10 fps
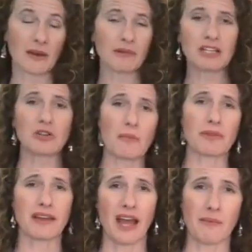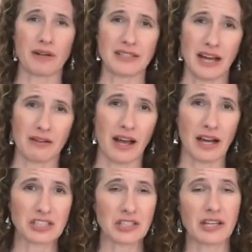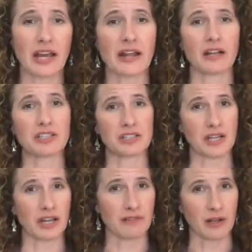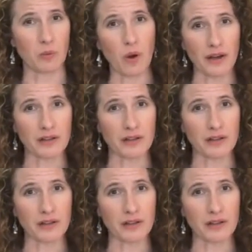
going to drop the camera down actually, and I'll just kind of like walk